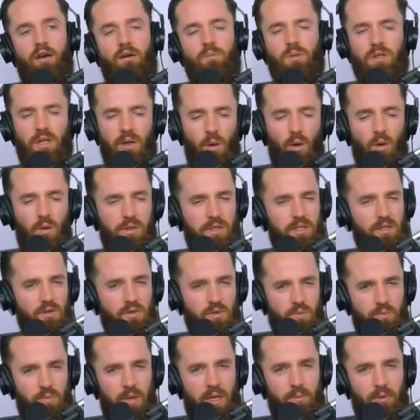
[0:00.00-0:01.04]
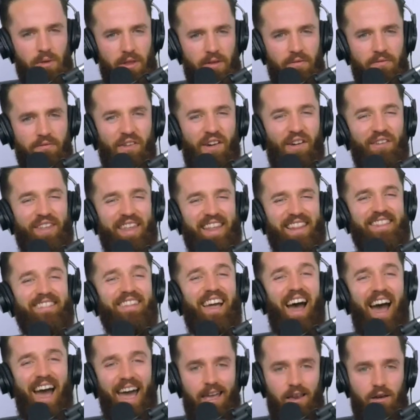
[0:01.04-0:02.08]
But there were always those people that felt
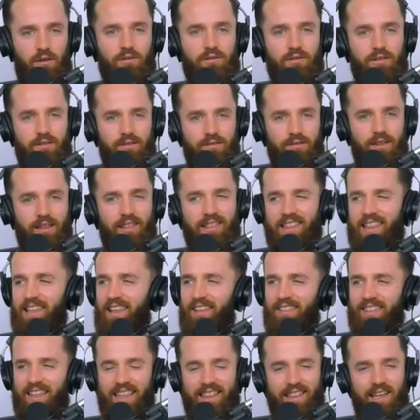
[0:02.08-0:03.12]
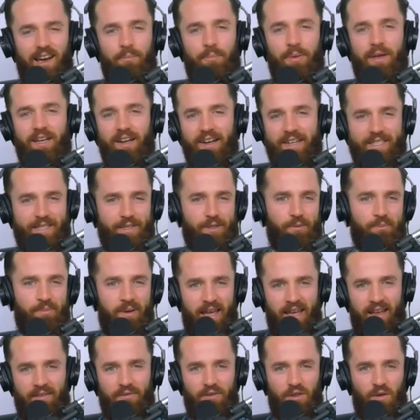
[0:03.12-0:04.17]
entitled. They thought because they were
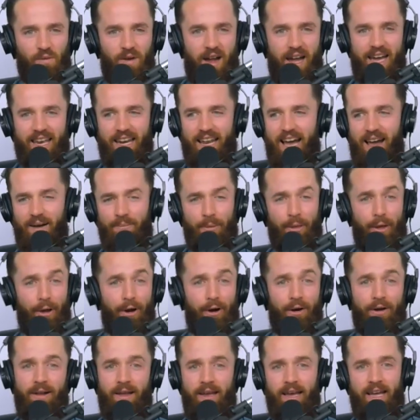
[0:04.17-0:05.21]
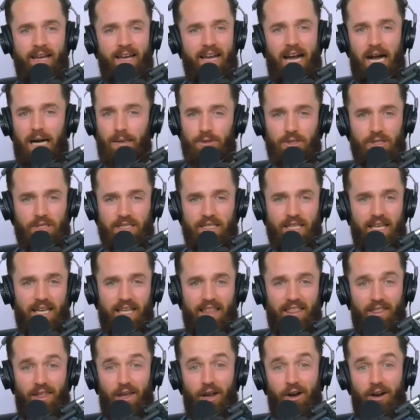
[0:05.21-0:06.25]
paying for the ride, I'm there. I'm just like
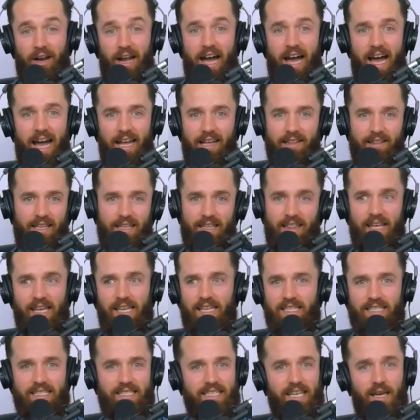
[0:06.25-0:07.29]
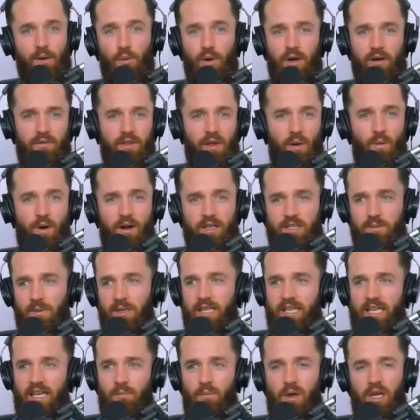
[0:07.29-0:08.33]
their guy. Like they could say whatever they want to me.
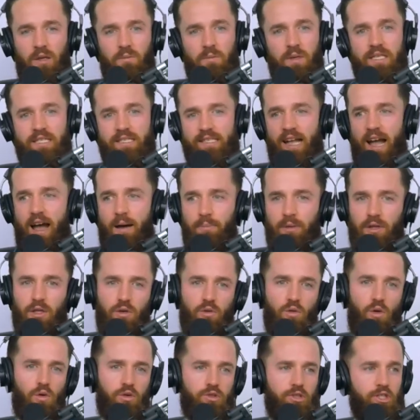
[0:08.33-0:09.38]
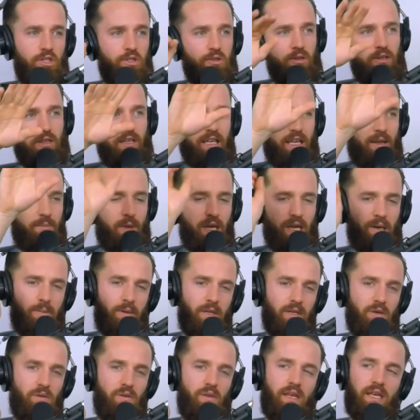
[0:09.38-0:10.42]
They can make me stop at the grocery store. They can make me
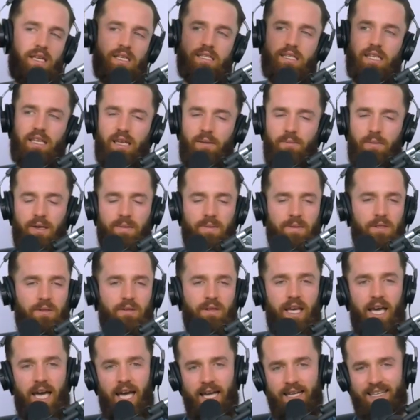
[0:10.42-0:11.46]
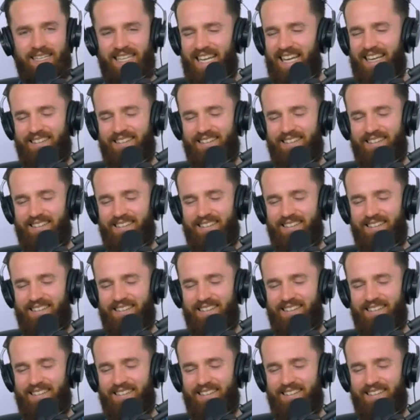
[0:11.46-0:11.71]
do this. They can make me do that.